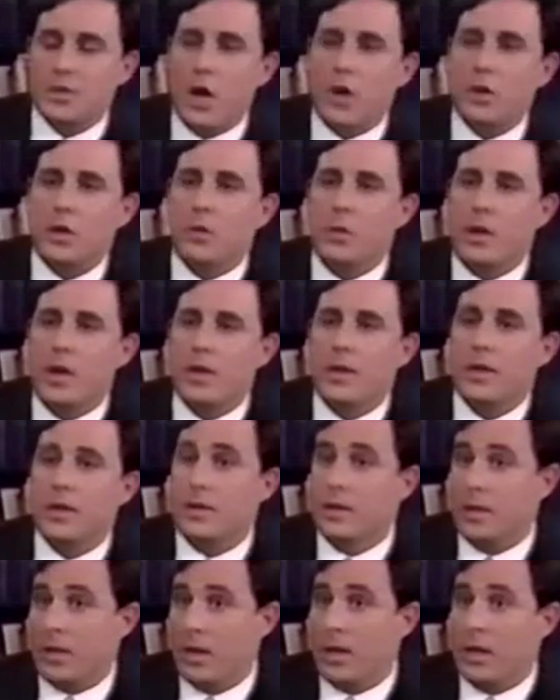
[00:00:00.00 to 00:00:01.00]
Saudi
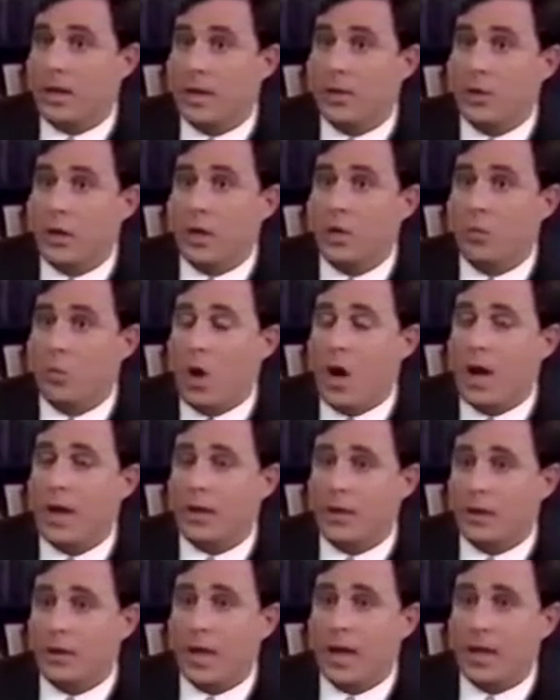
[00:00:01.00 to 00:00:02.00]
Arabia and
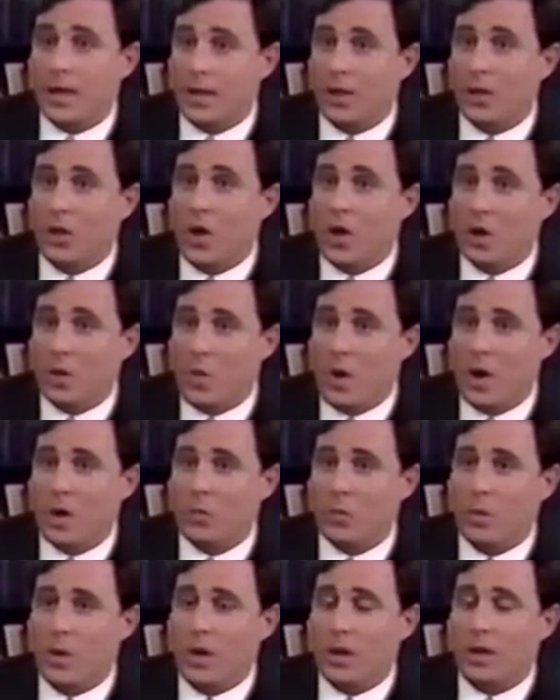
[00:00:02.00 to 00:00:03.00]
Iran are getting along
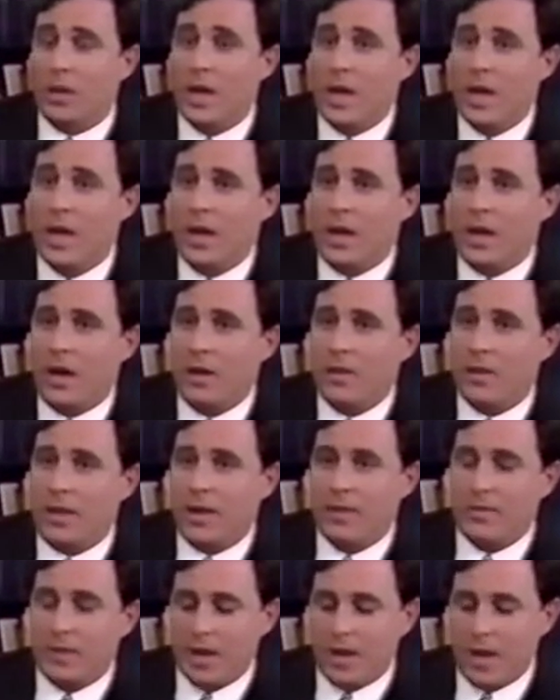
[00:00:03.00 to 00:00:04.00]
quite well.
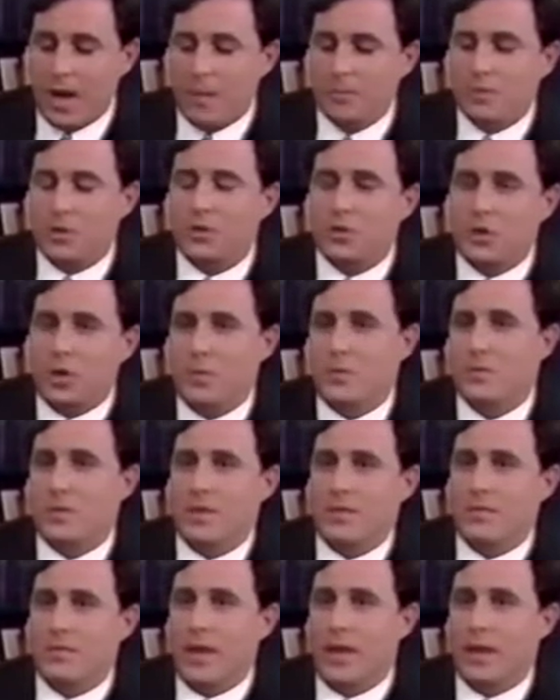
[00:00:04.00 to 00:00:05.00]
Have they come to terms
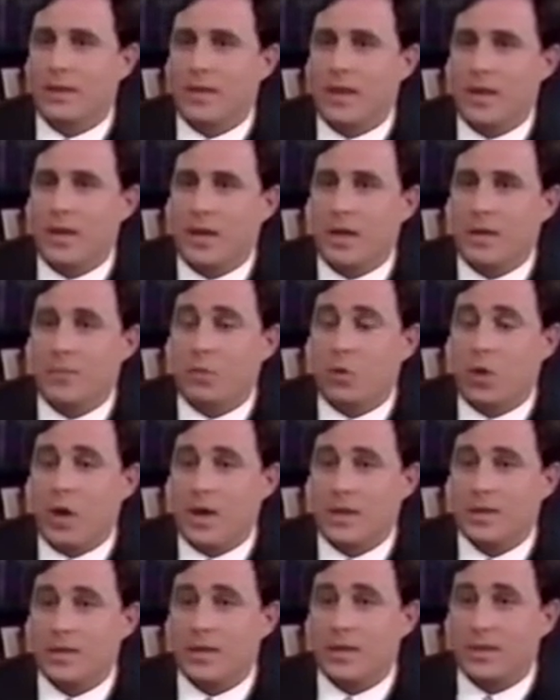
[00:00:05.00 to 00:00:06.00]
on the fact that a
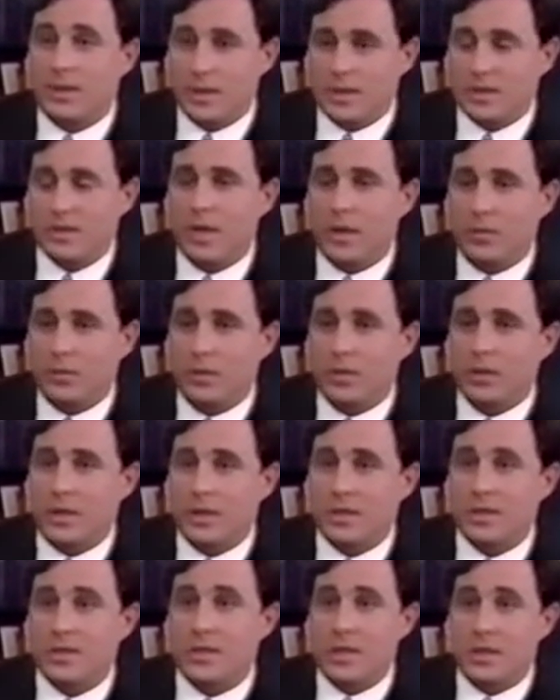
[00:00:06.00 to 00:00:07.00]
price at this level
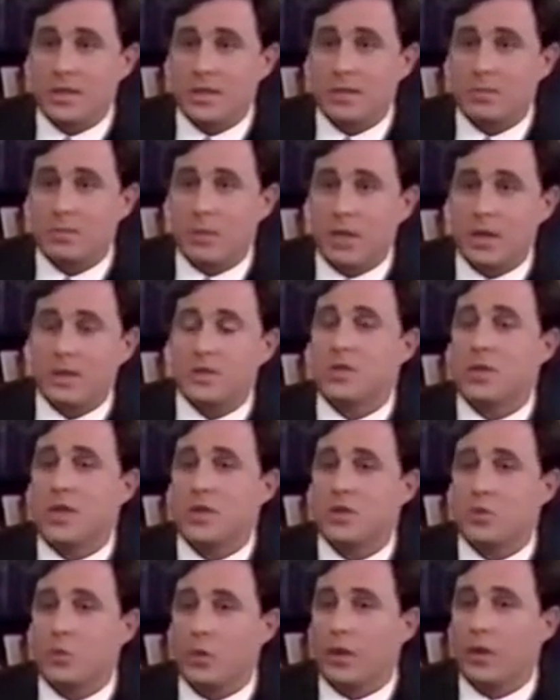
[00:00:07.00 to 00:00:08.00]
is decent because it
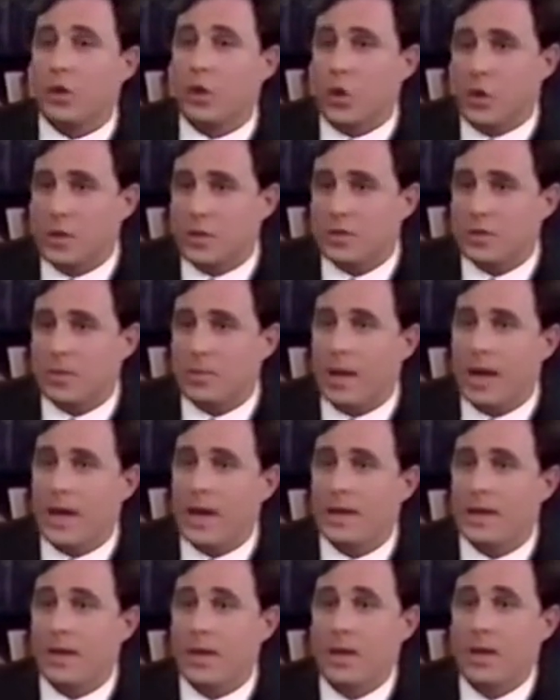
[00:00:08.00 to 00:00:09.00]
doesn't really hurt
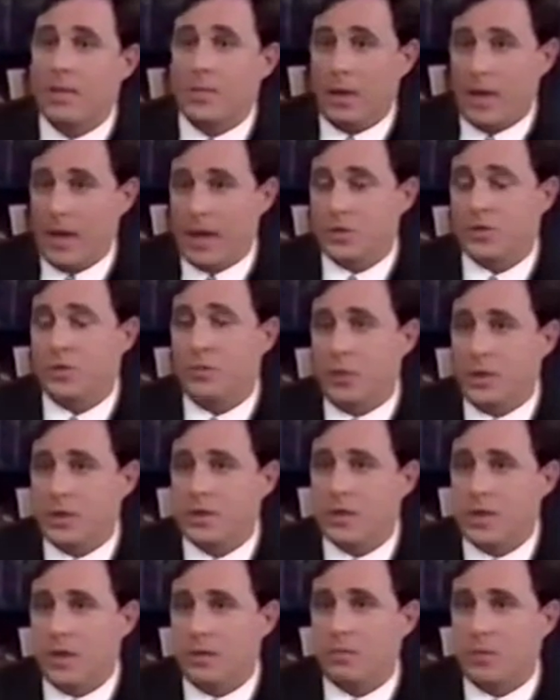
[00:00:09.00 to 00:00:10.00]
demand, but it actually
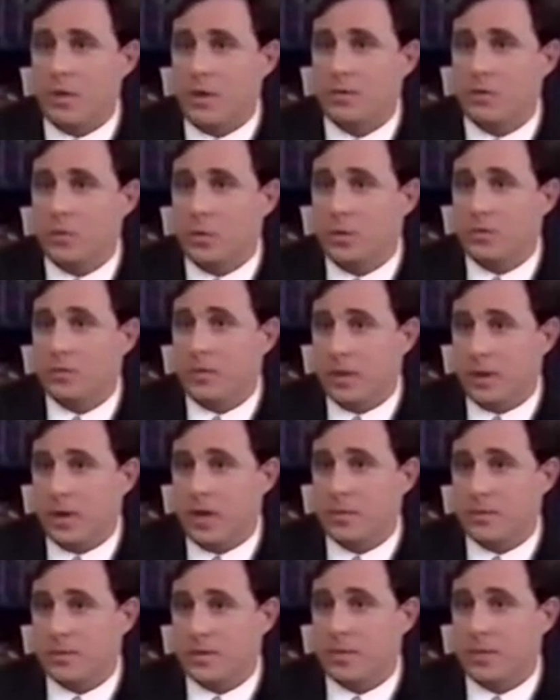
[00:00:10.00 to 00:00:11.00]
brings enough revenue in
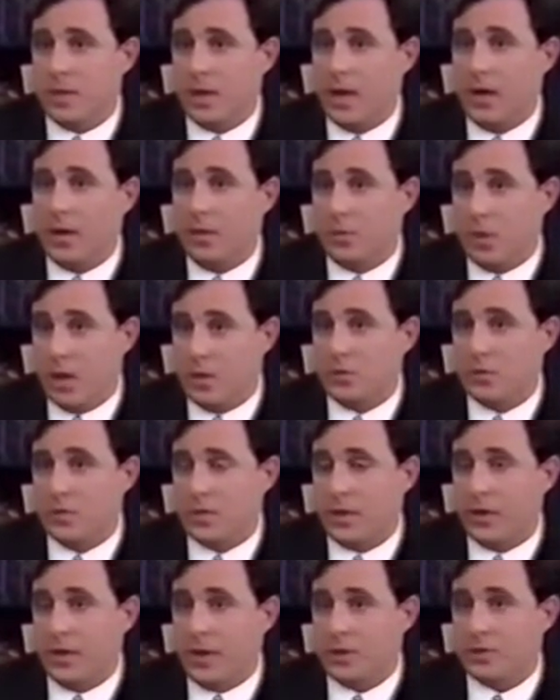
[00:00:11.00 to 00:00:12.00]
for some of the Arab
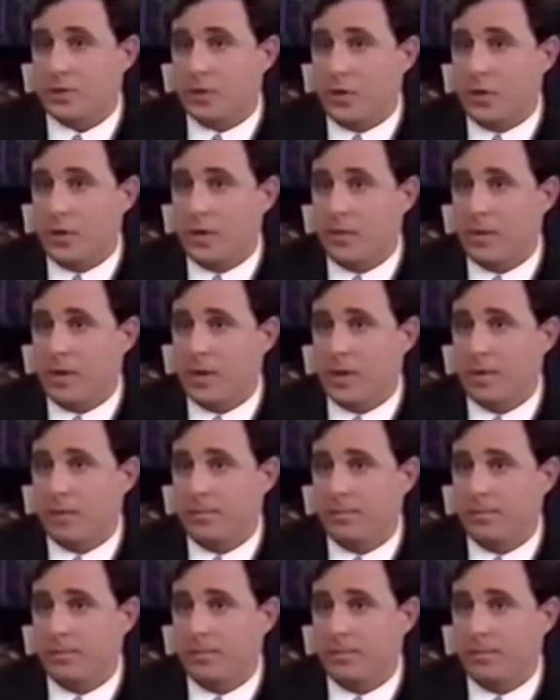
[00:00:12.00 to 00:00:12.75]
countries that are actually hurting right now?